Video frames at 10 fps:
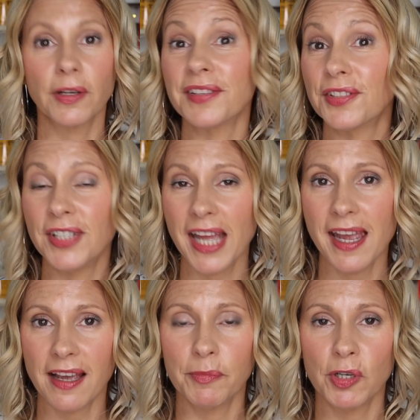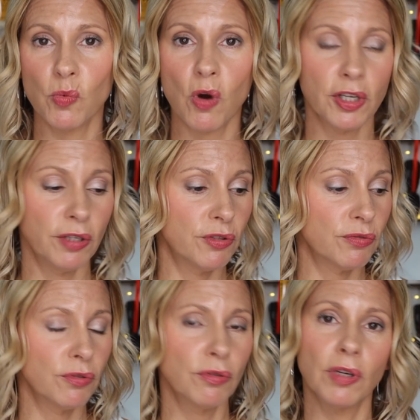Okay, so today I'm gonna walk you
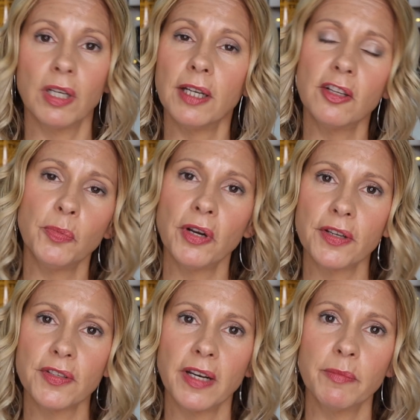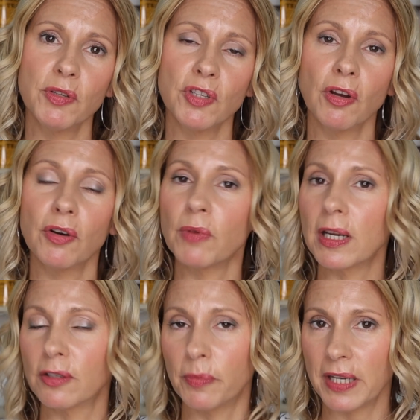through a lot of the products that I'm using on a
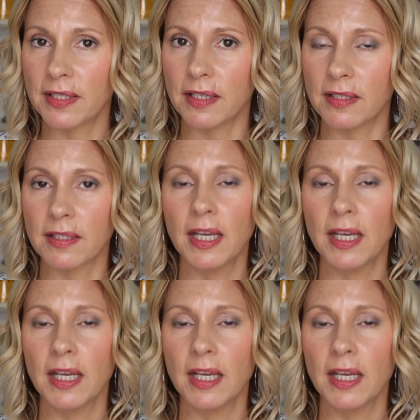regular basis.